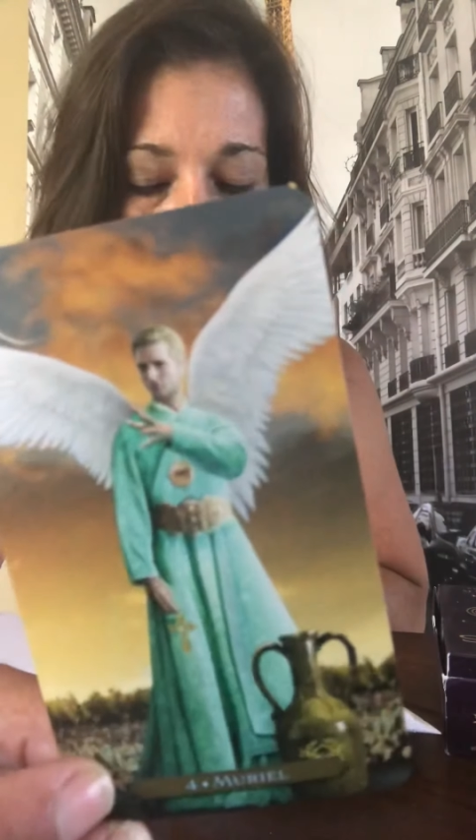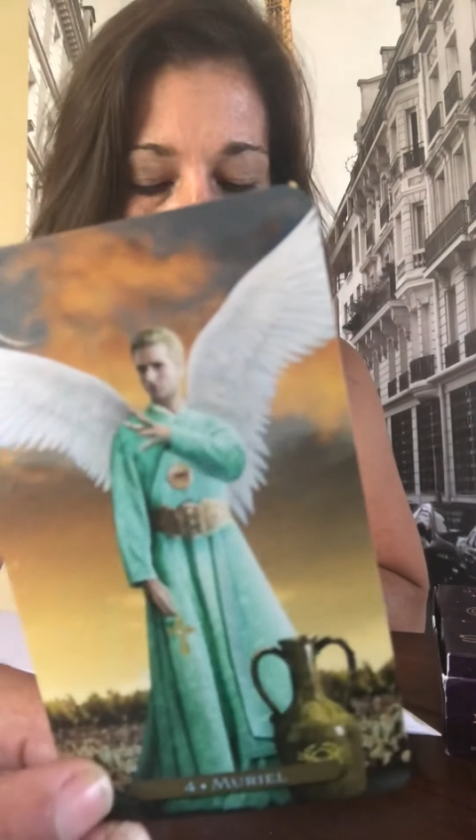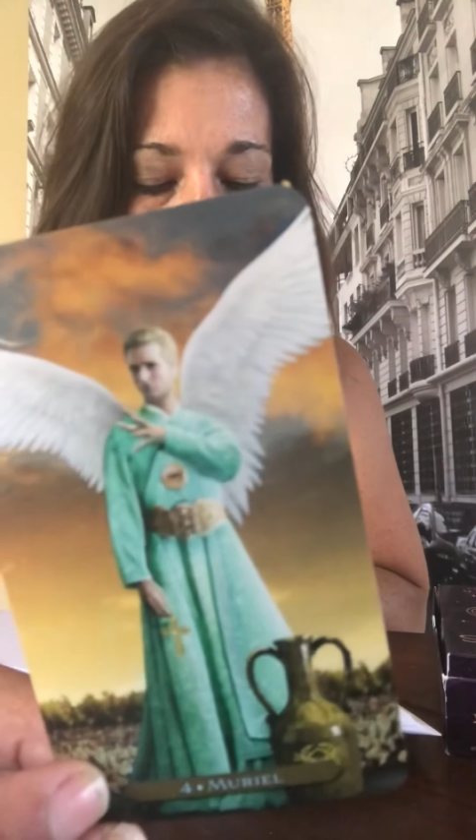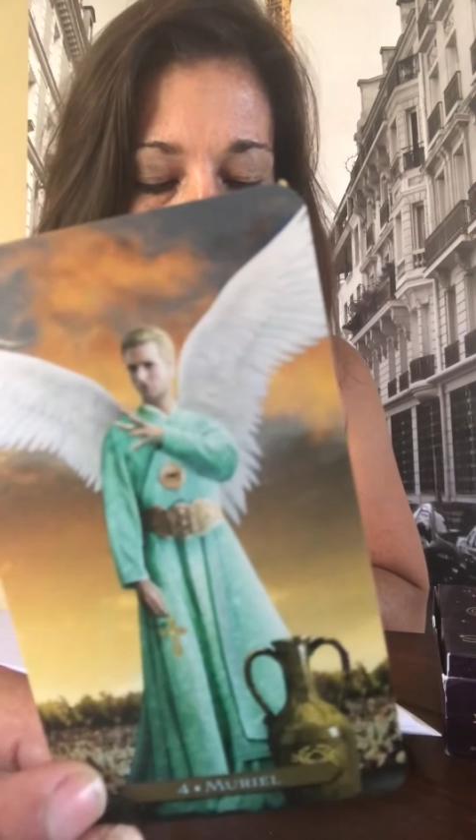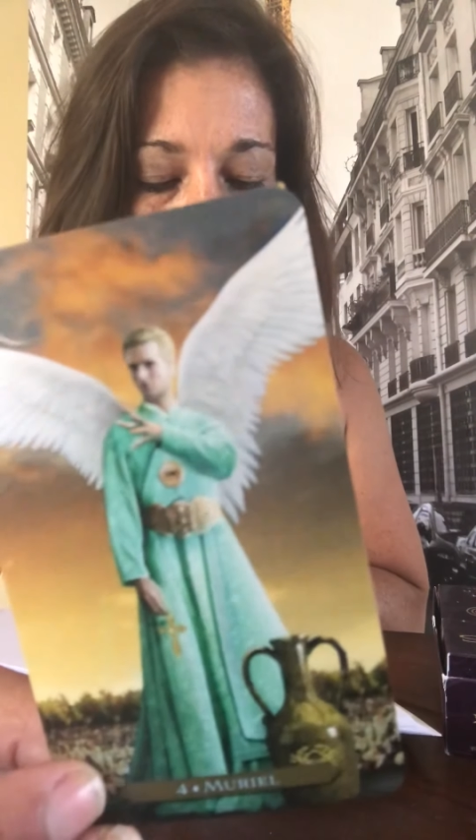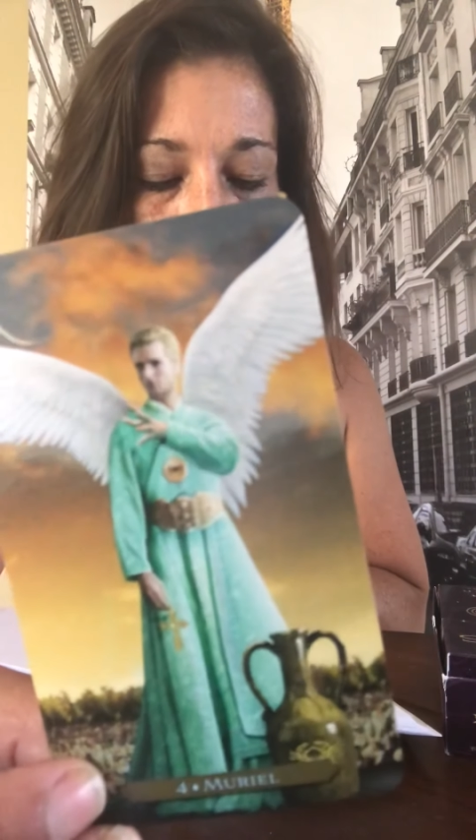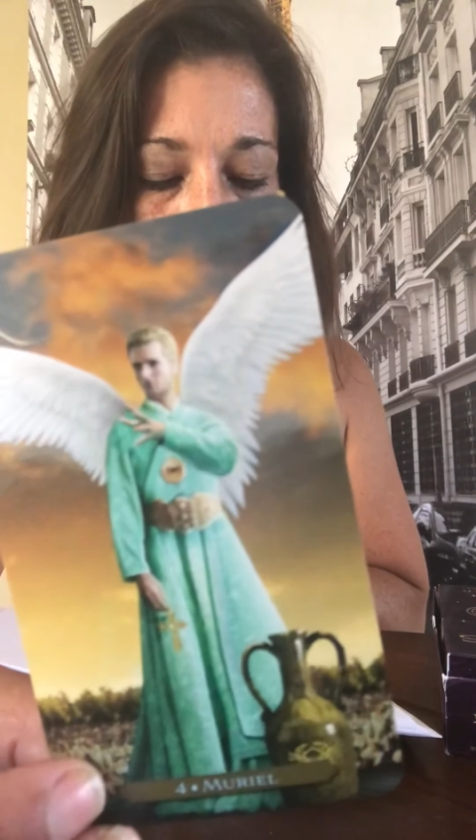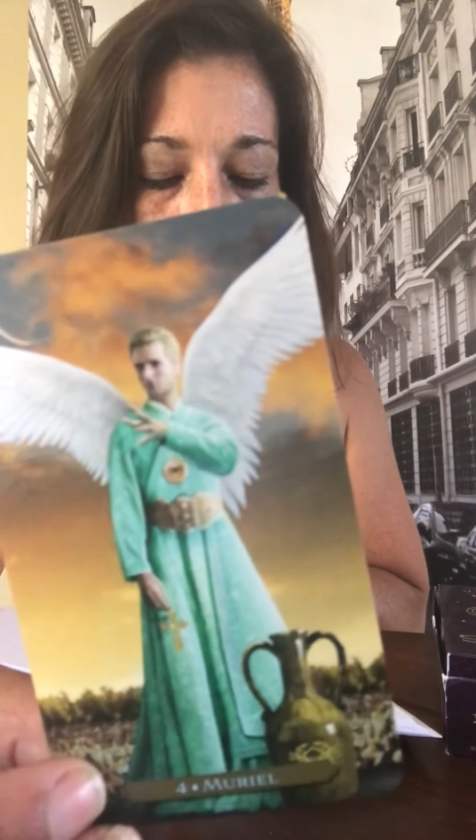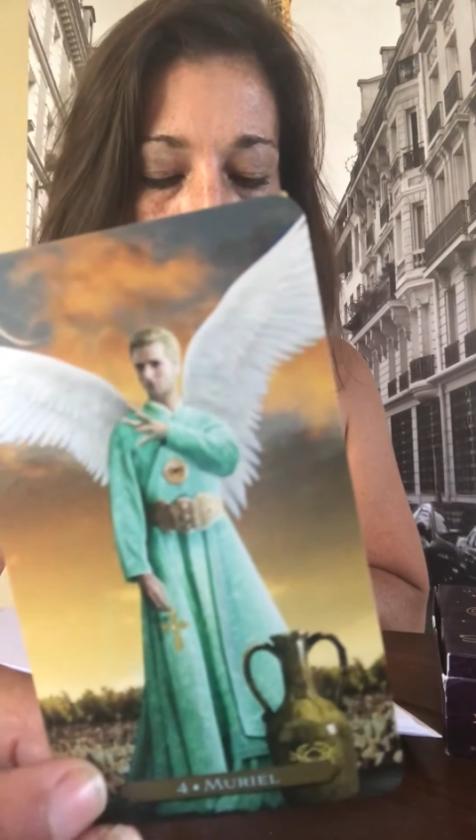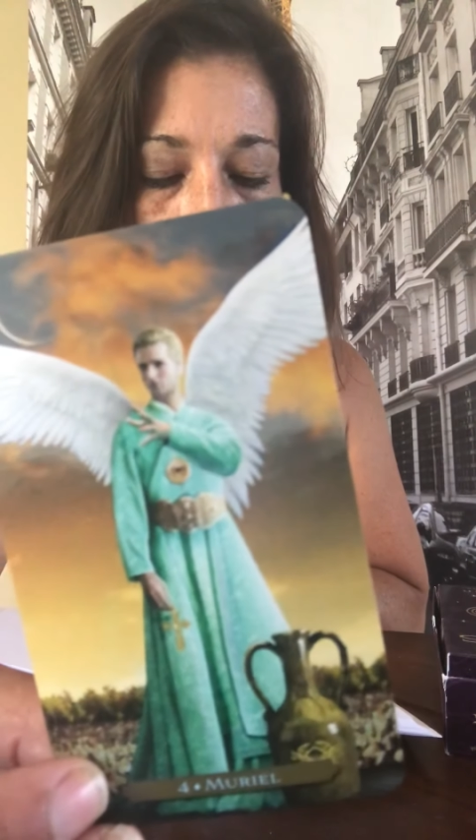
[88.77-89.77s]

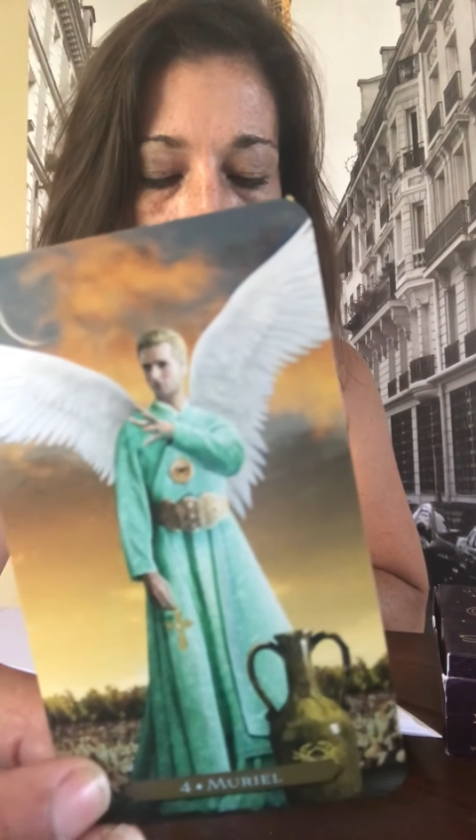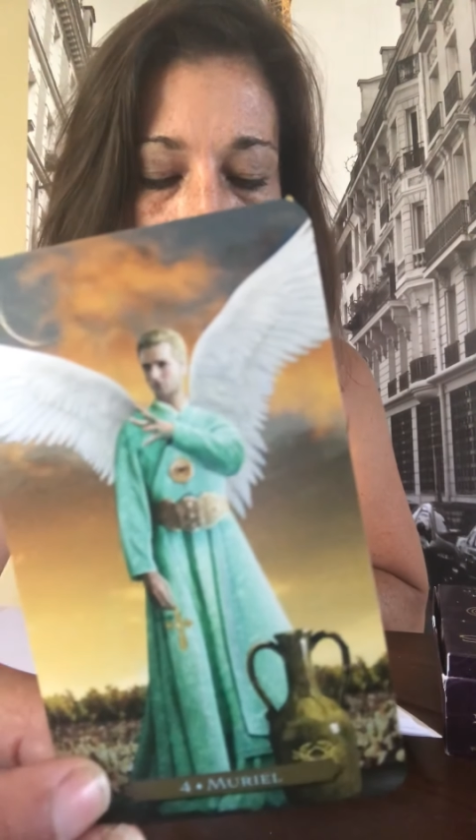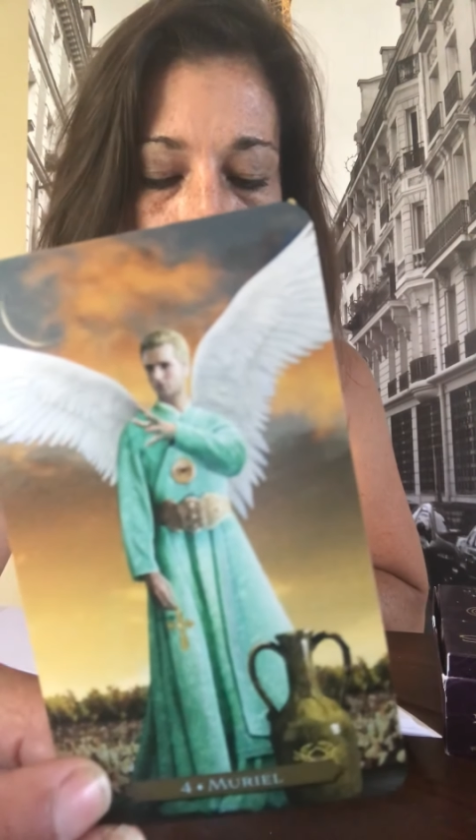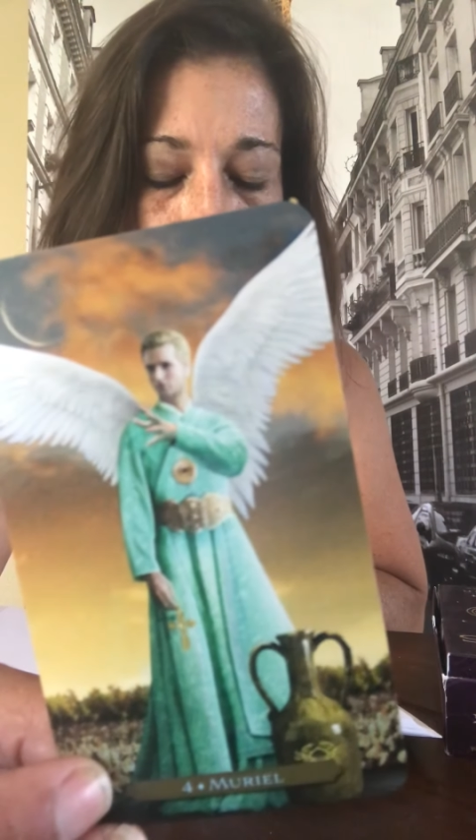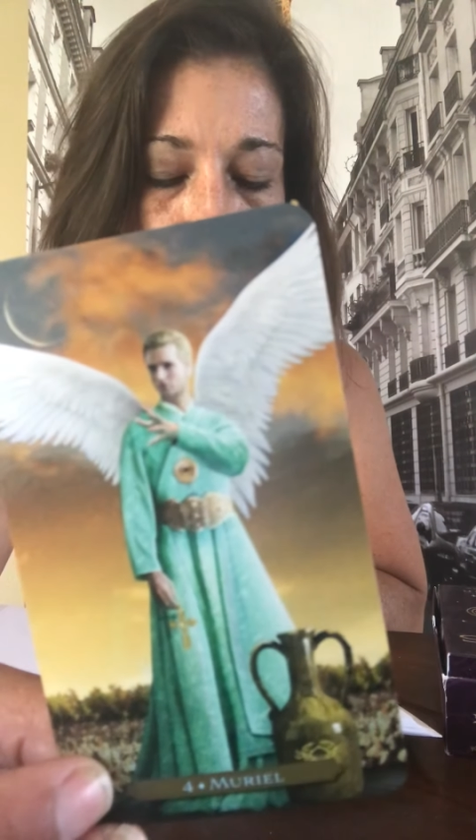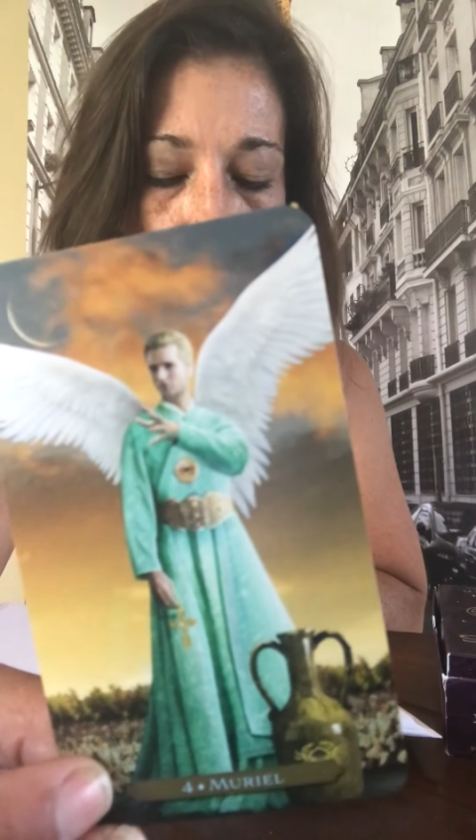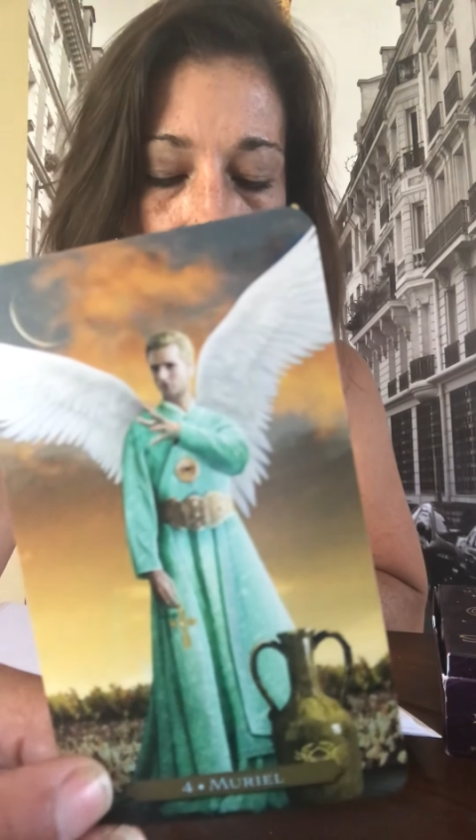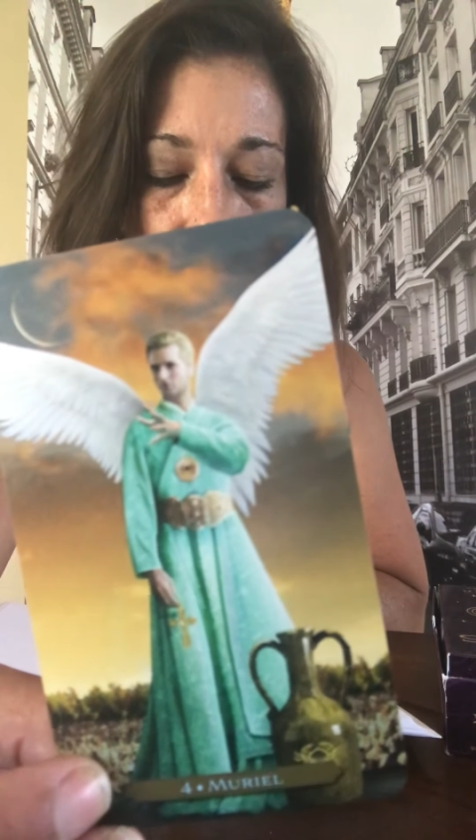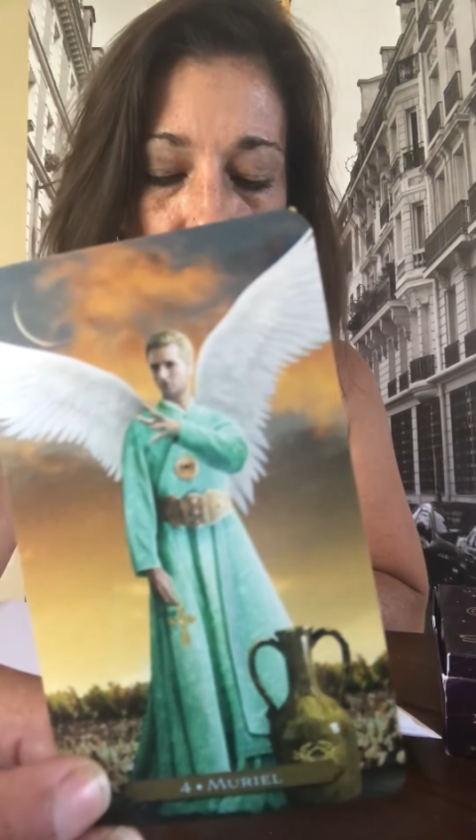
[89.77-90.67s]
energy in a positive way.